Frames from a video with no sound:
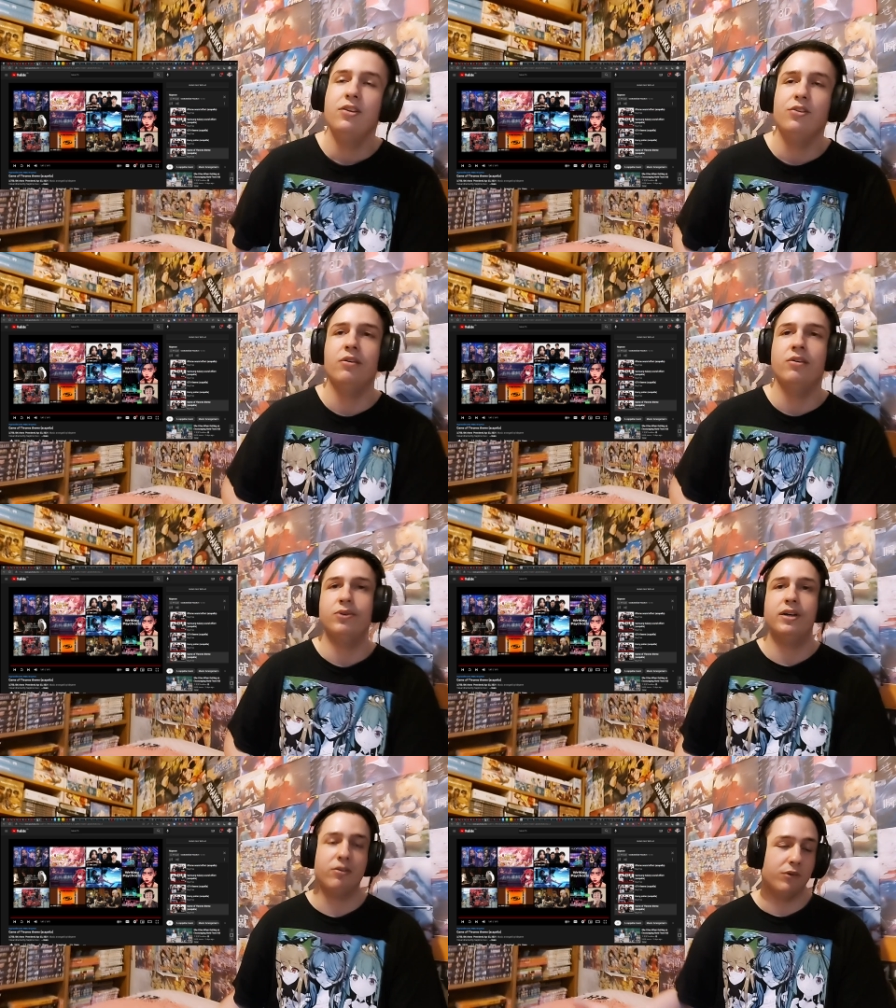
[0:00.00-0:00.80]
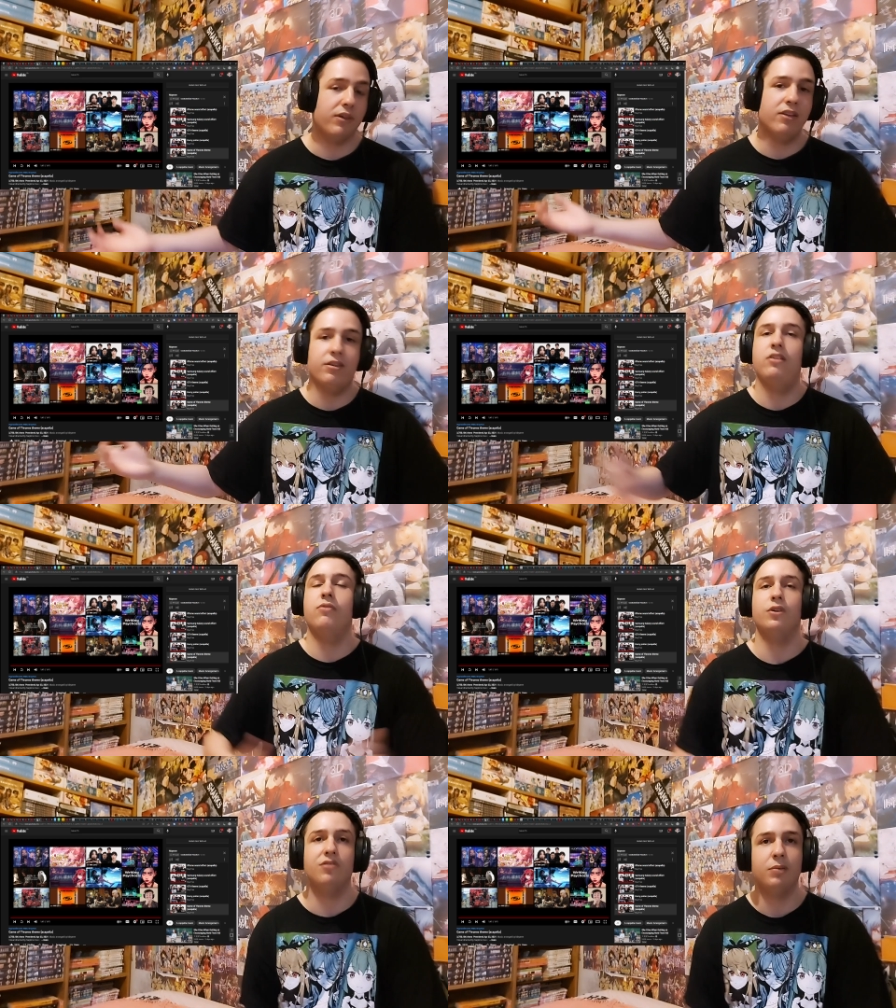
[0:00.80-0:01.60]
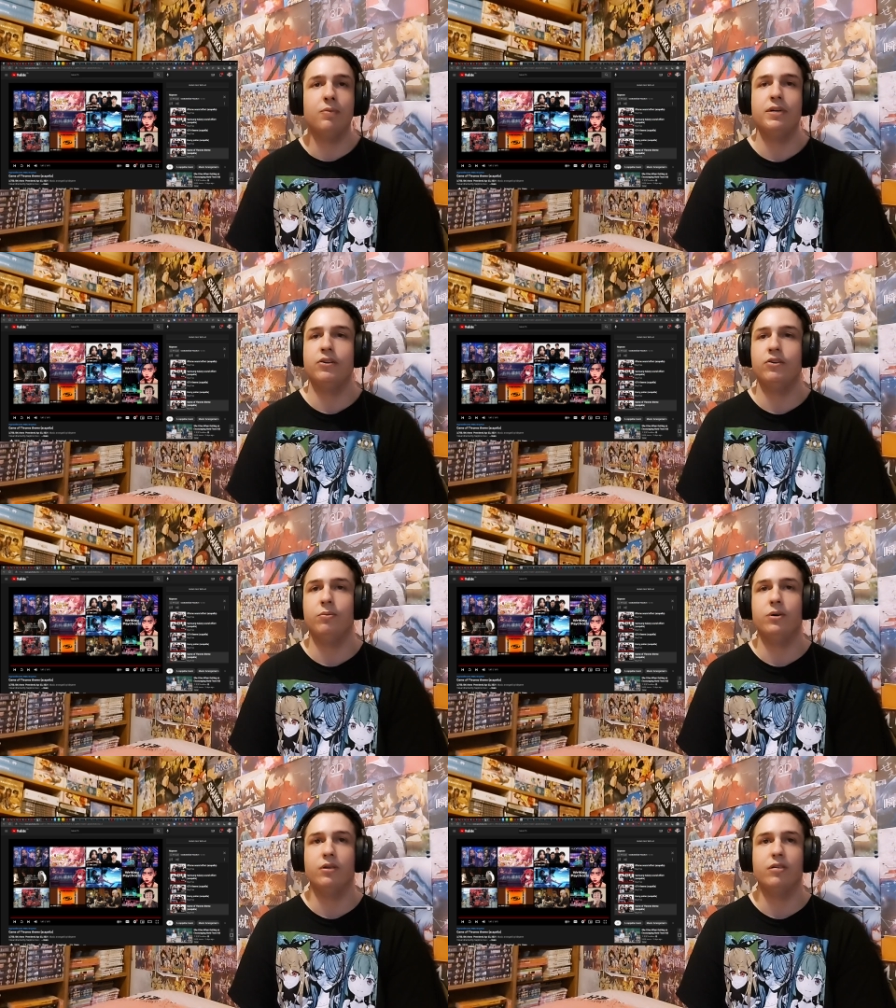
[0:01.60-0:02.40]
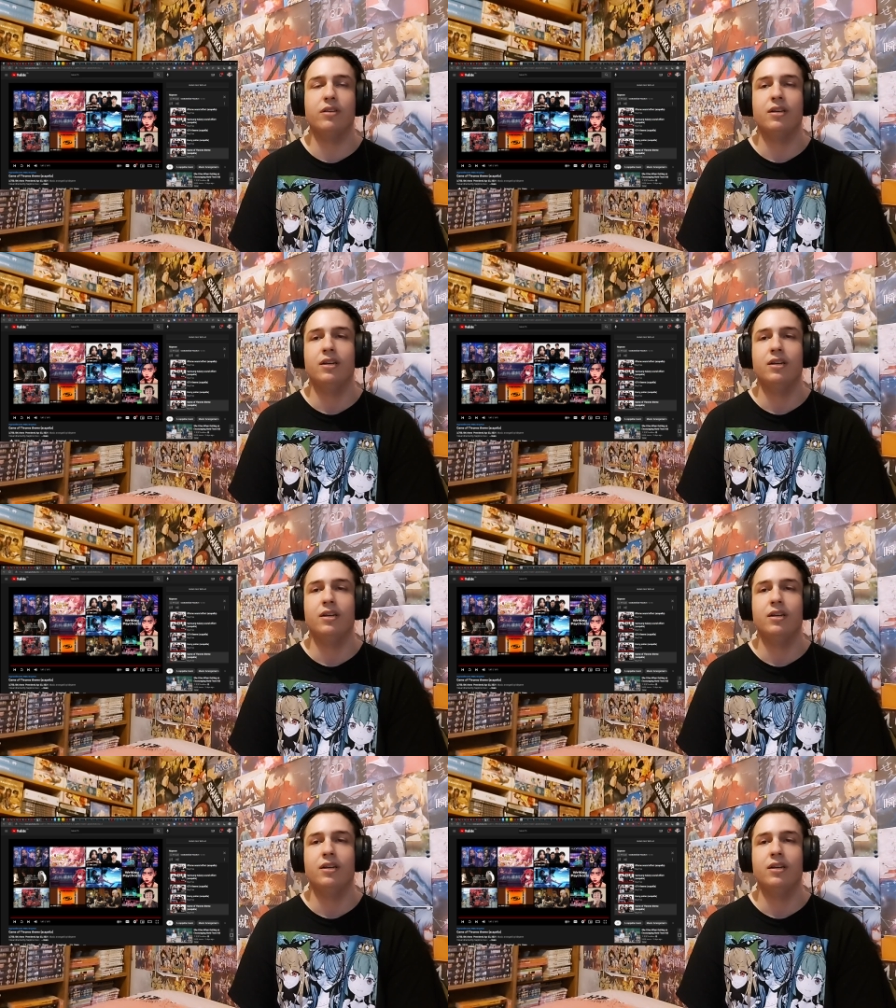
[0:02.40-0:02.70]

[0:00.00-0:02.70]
So that was great, and once again, thank you for the tip and the support.